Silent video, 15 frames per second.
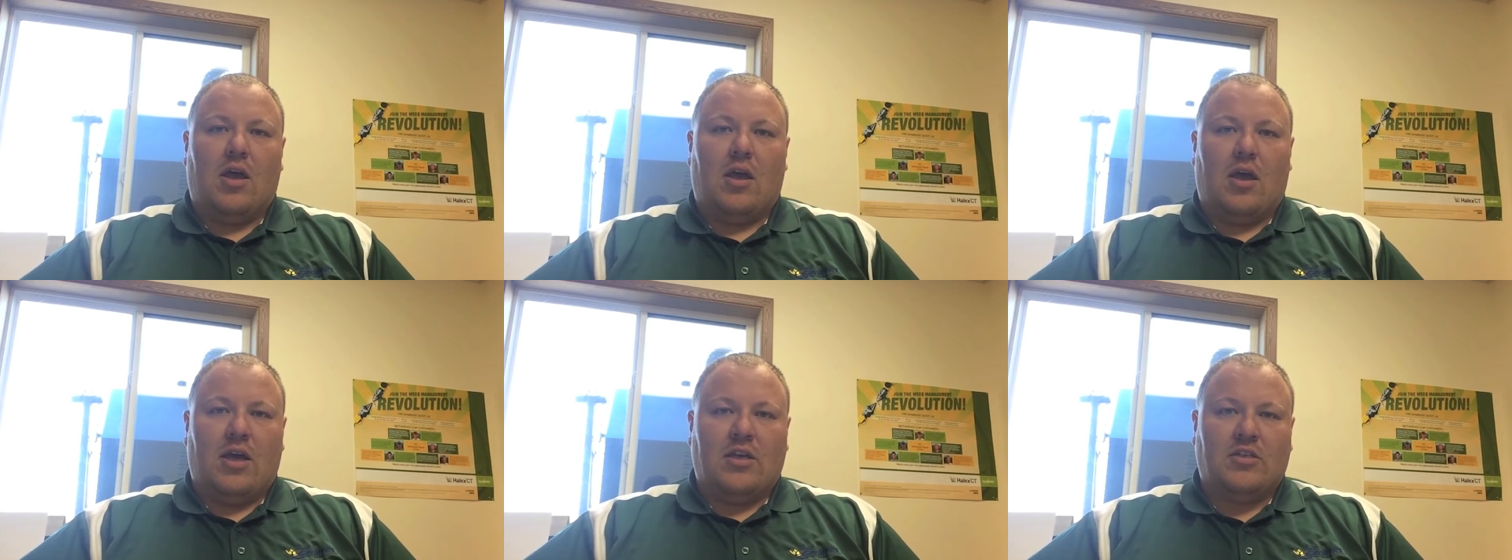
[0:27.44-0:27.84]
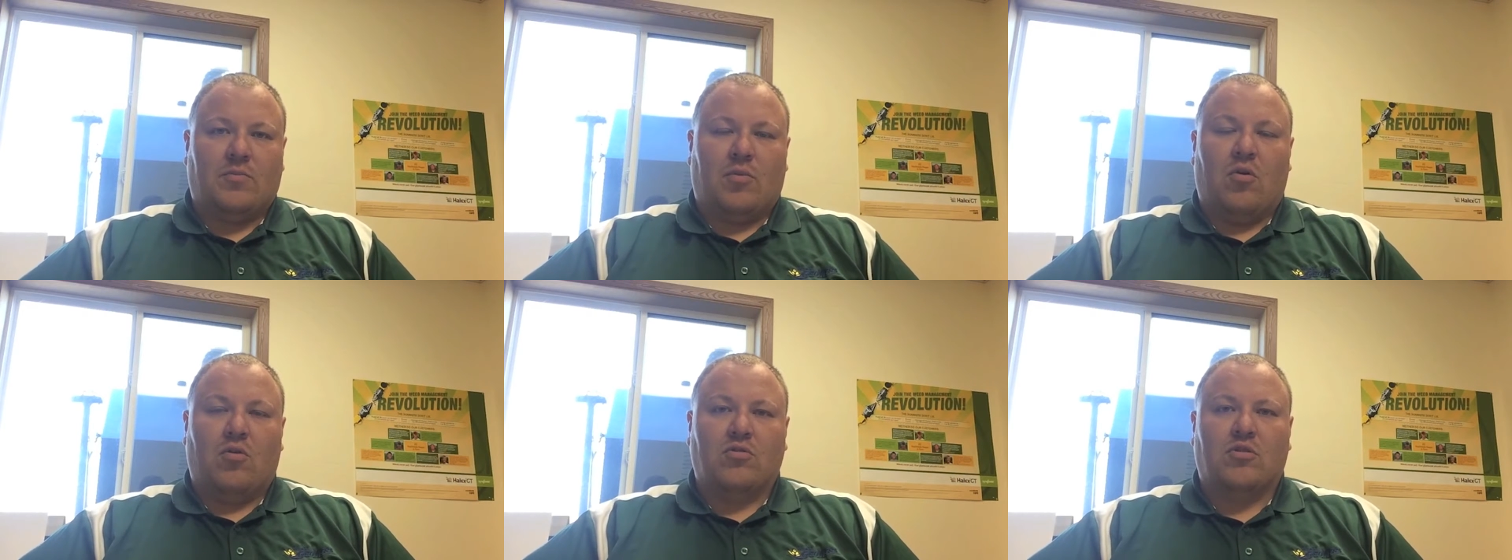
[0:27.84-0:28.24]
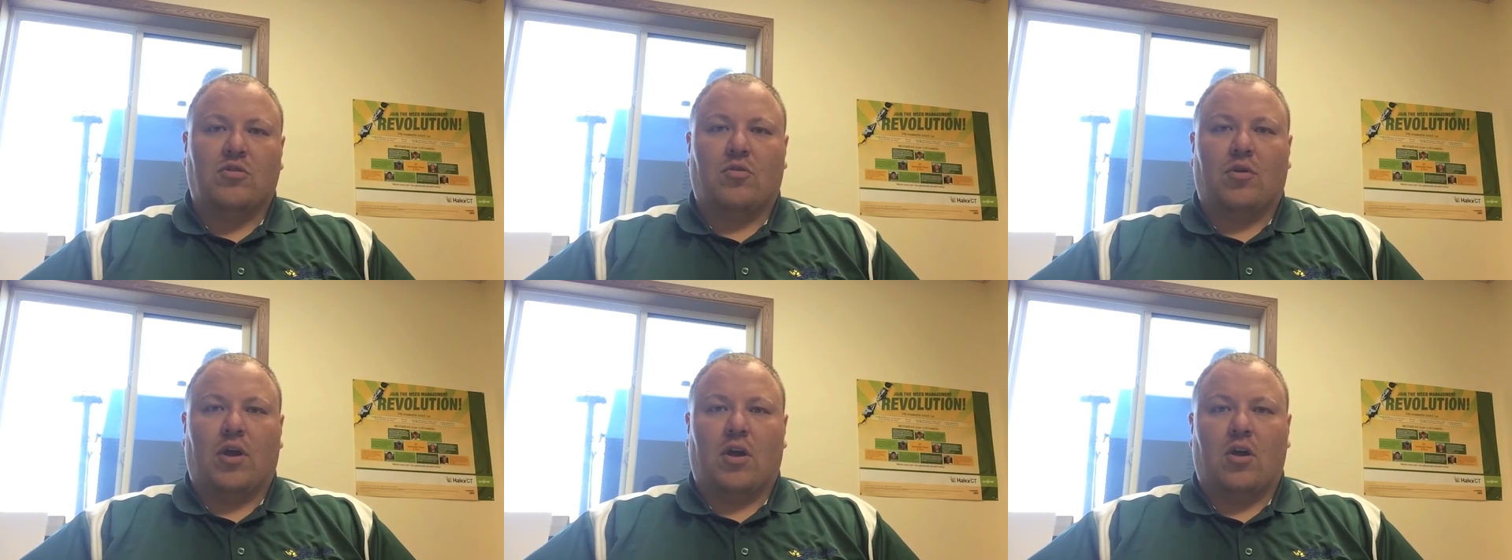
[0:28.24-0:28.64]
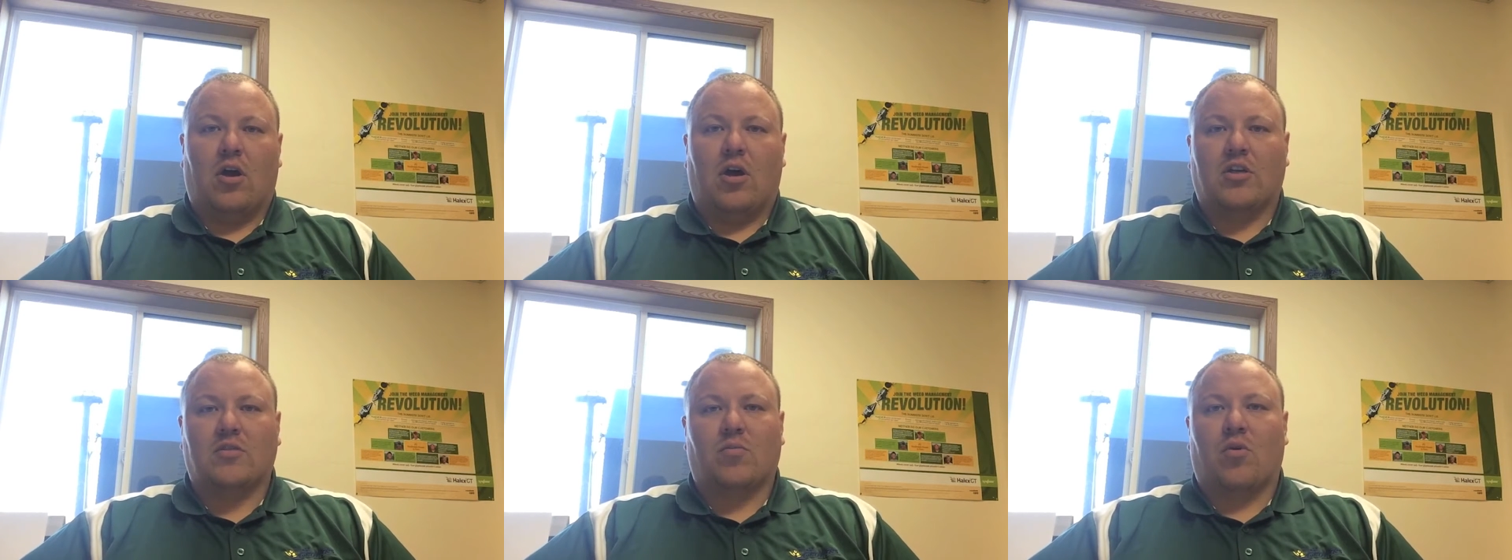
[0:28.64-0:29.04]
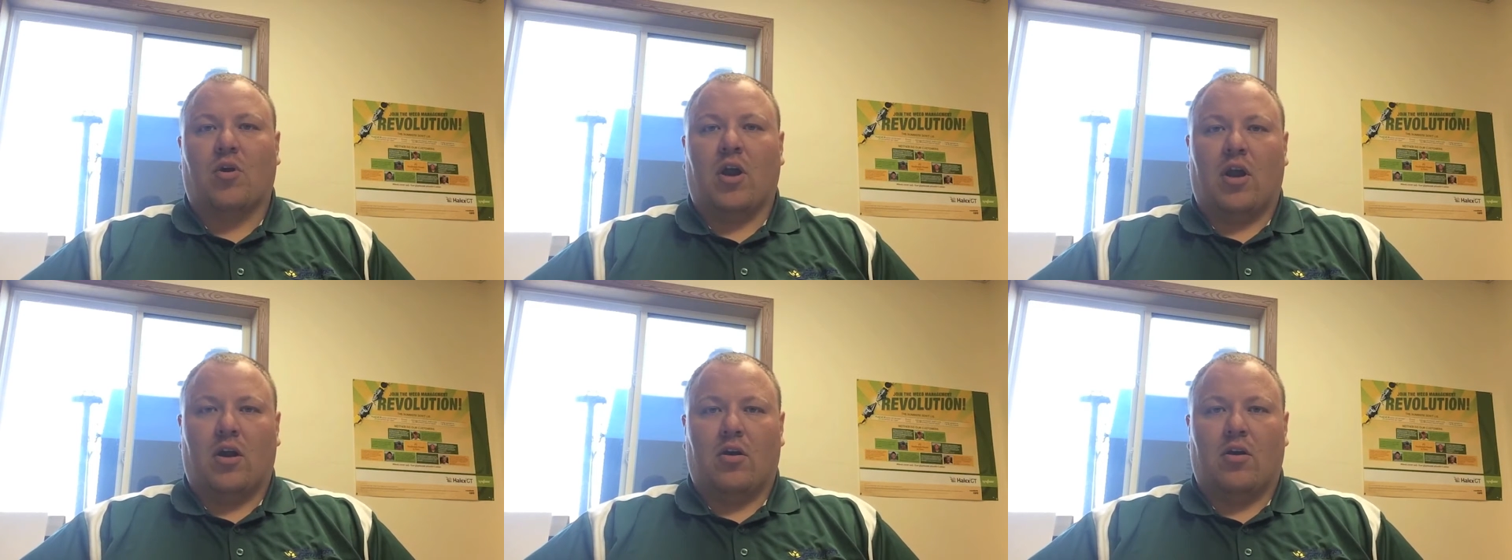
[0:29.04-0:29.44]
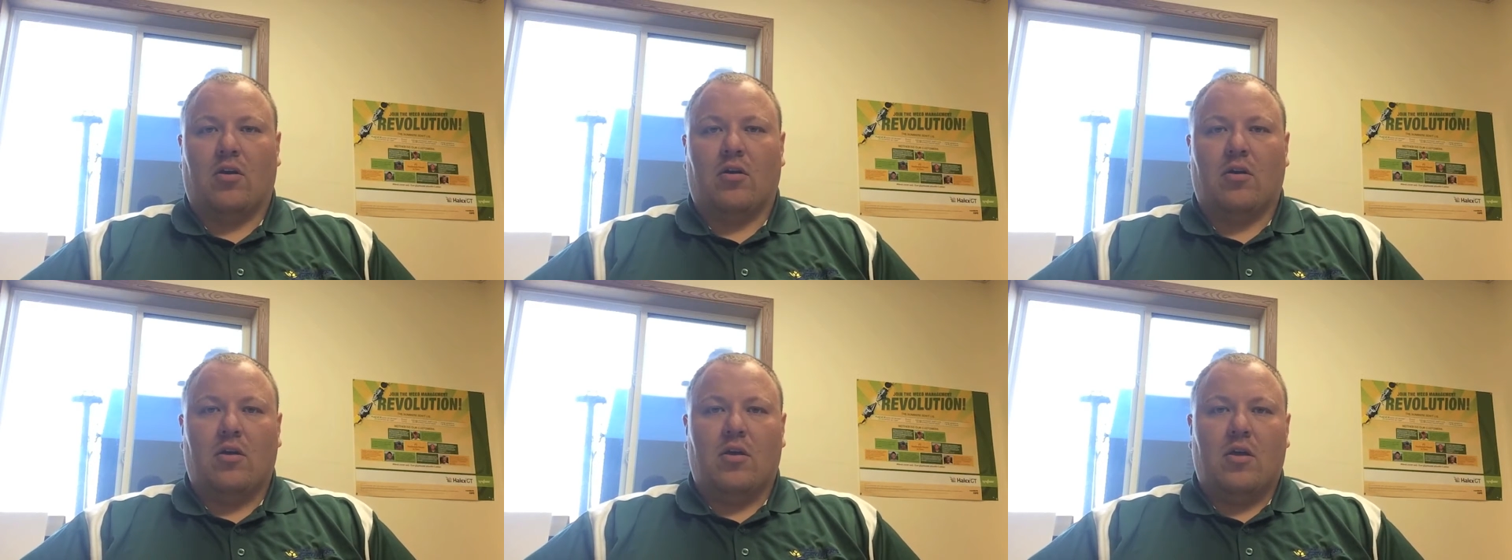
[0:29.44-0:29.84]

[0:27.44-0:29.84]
as opposed to a cost per acre.